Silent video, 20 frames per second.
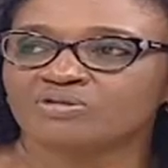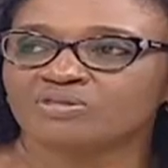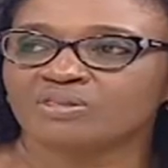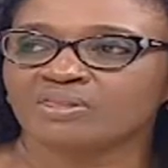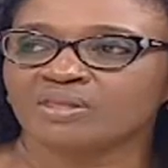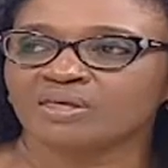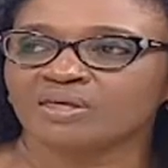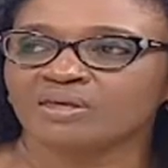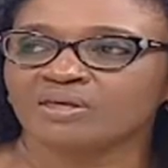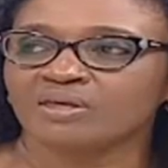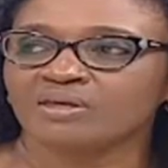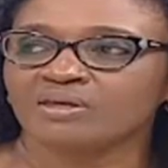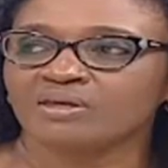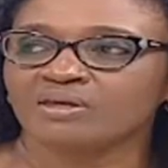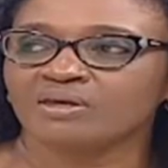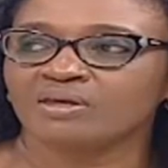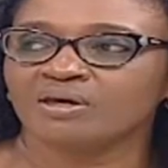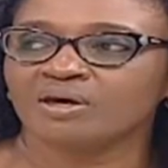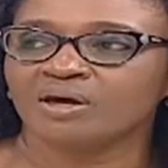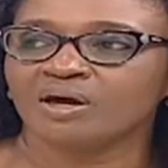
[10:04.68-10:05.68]
they
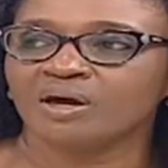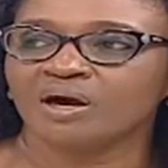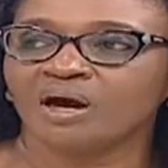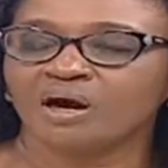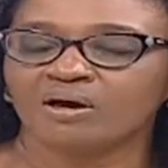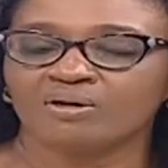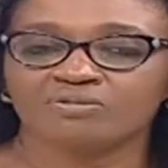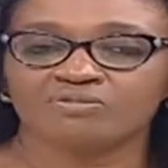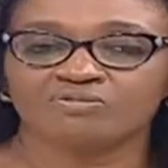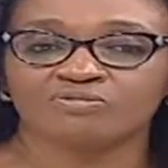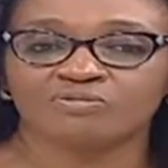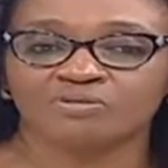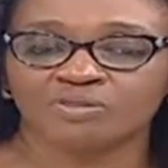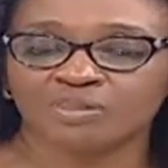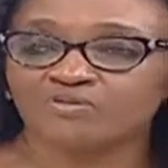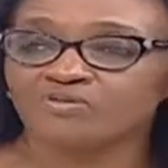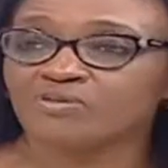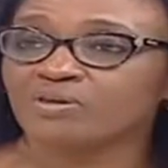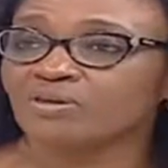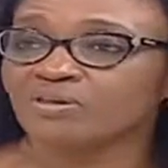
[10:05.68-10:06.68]

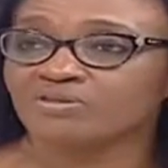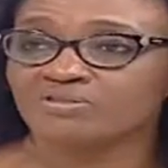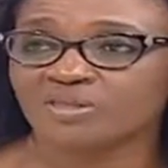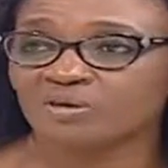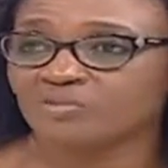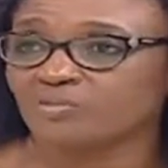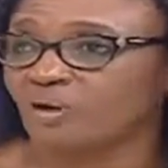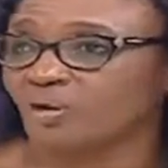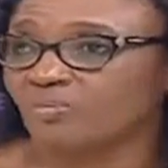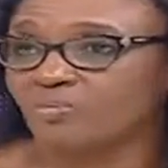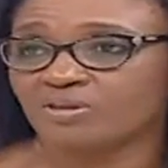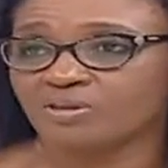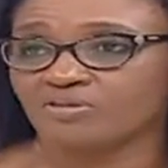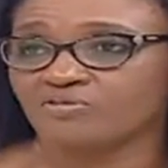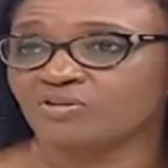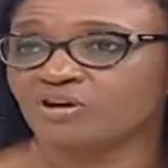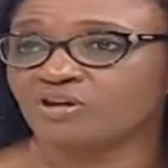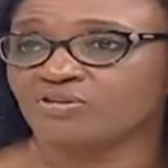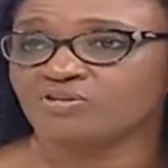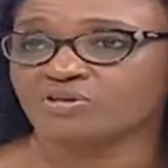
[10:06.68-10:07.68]
feel the same way about the
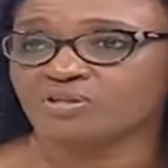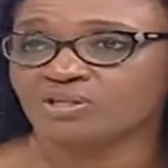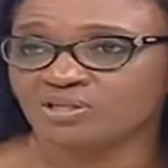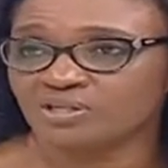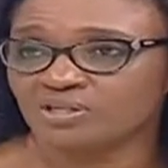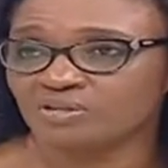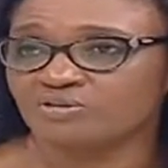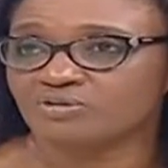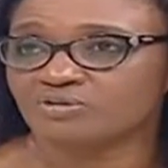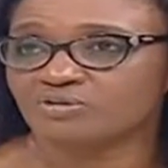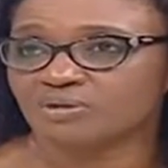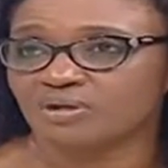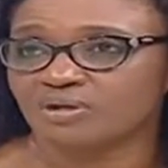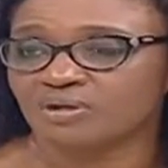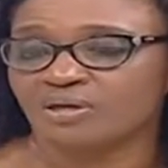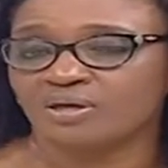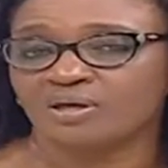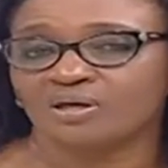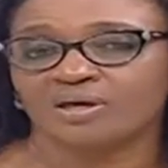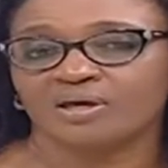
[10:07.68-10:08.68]
fashion industry.
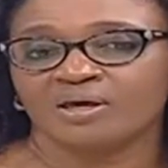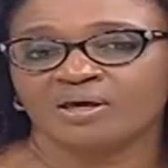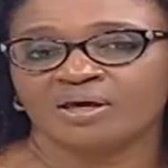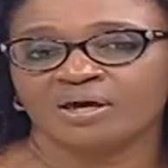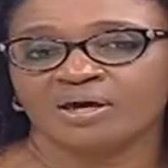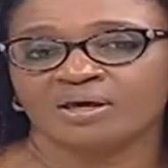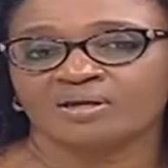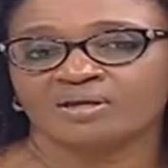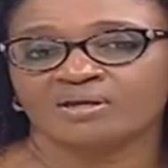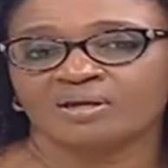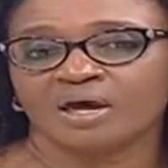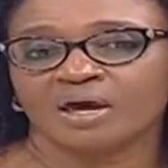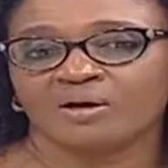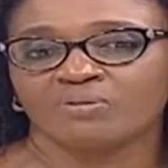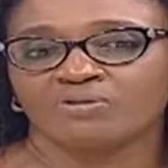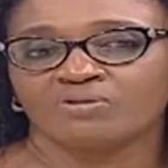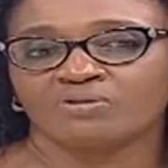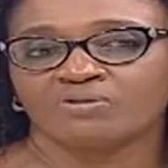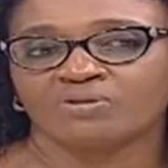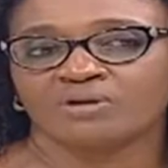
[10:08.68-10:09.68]
And I
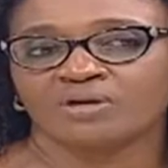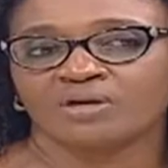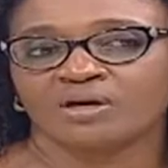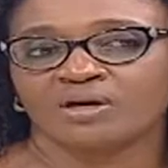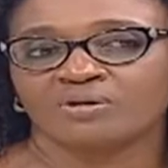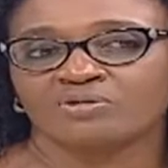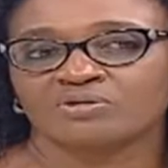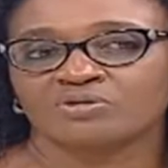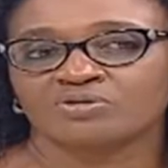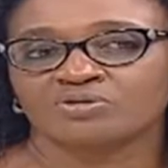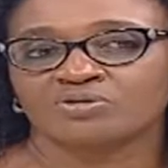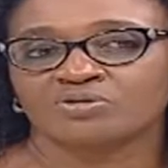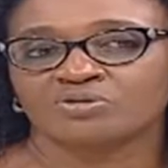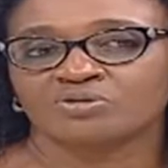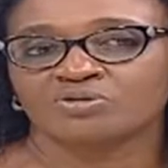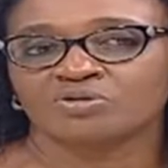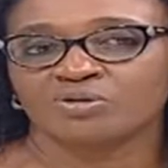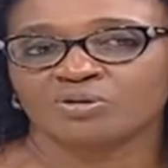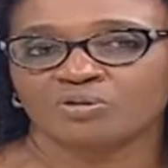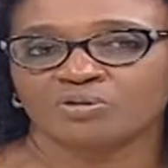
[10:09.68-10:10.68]
was looking out to
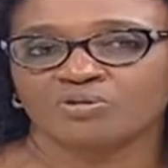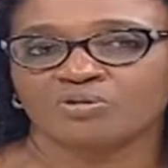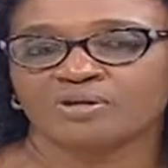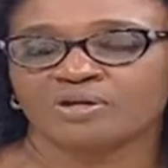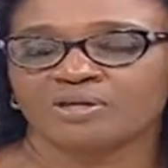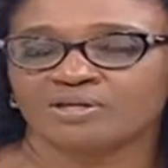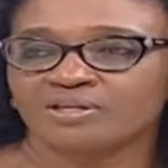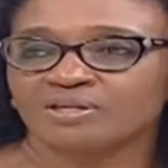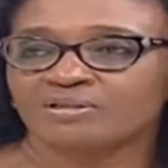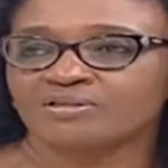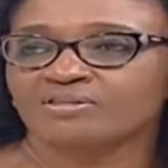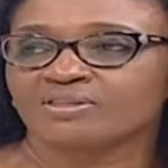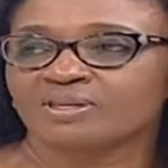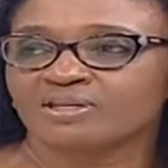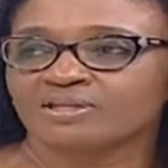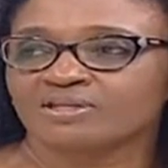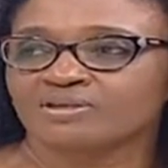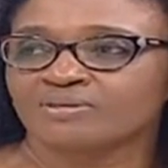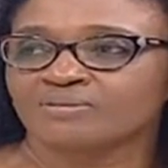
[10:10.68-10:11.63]
show Kenyans that